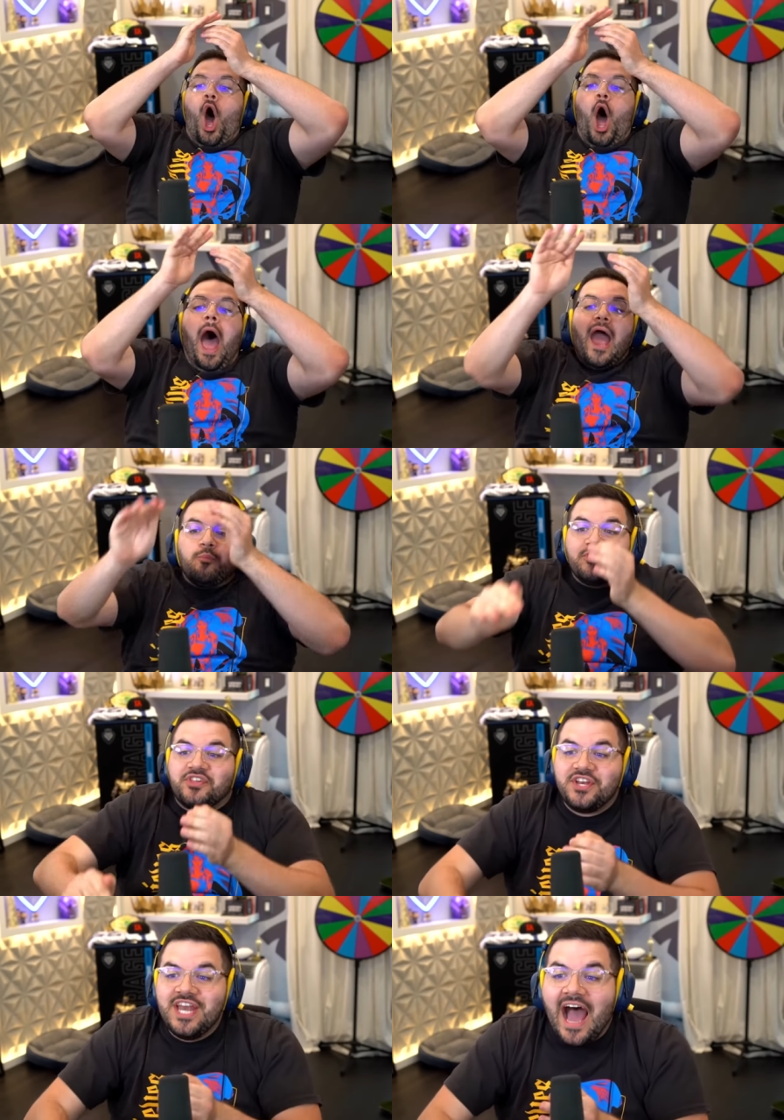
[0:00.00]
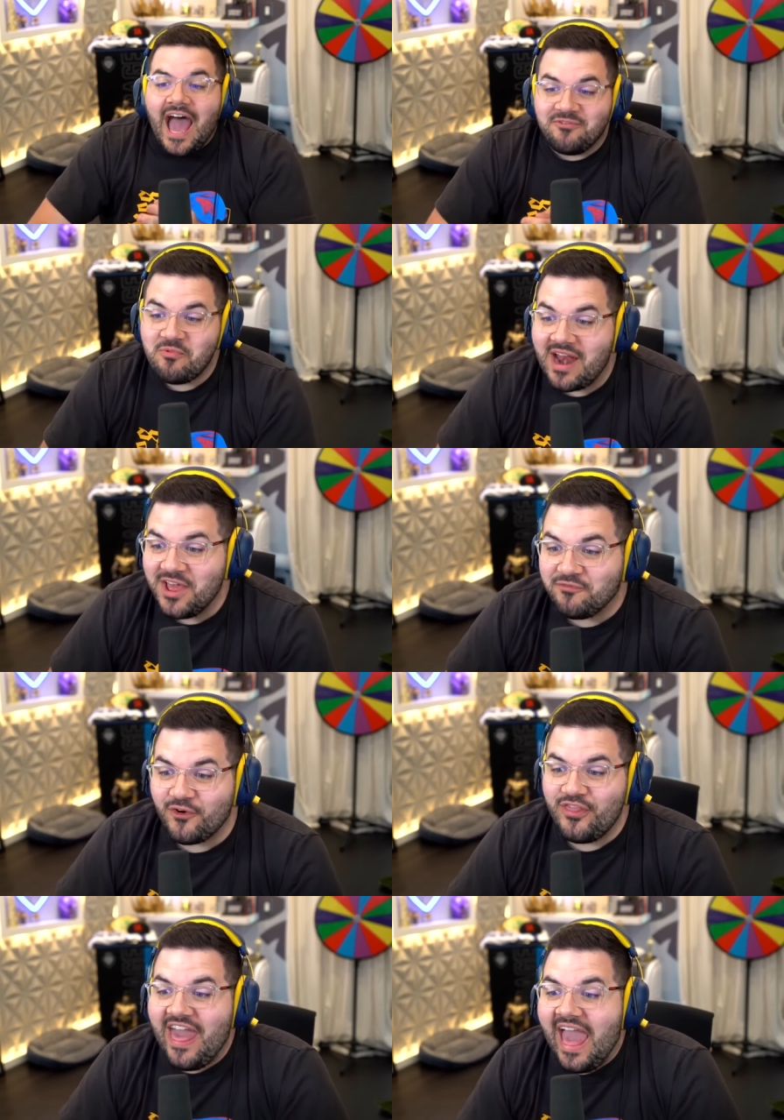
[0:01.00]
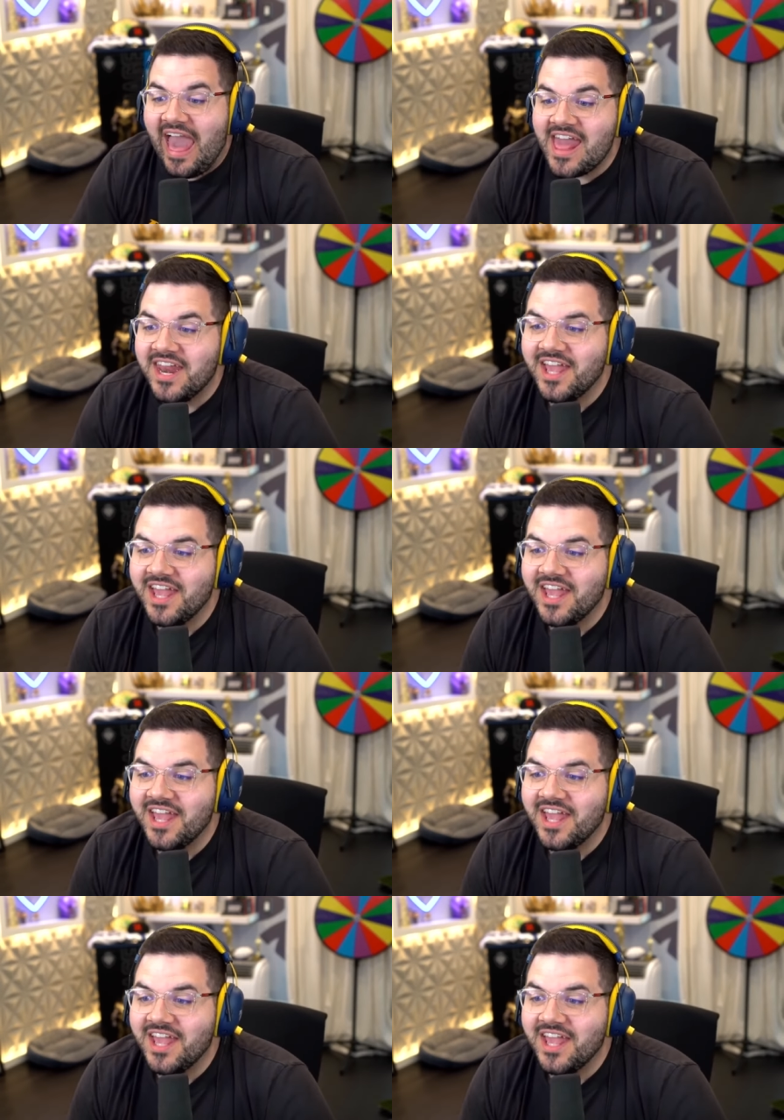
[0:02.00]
I was not ready for that!